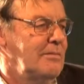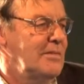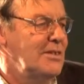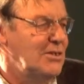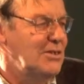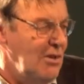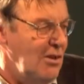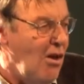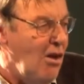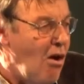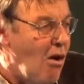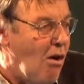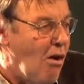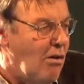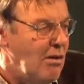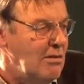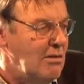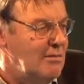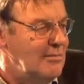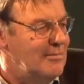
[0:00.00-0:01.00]
It's the law.
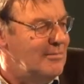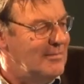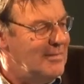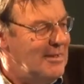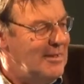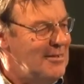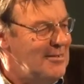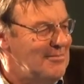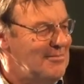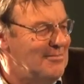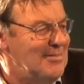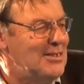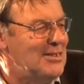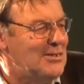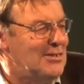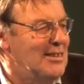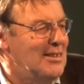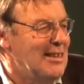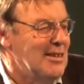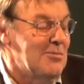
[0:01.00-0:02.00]
You know?
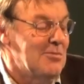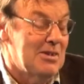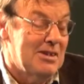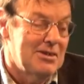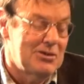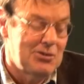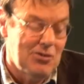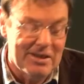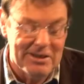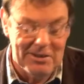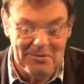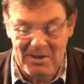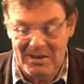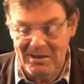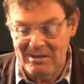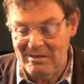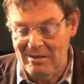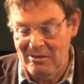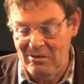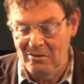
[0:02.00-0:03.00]
That's, well, they're trying to make
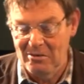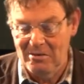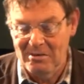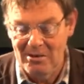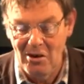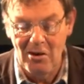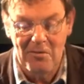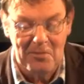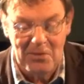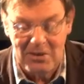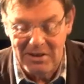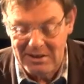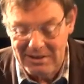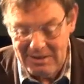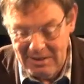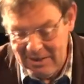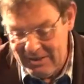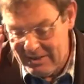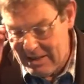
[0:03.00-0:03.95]
it the law, hopefully.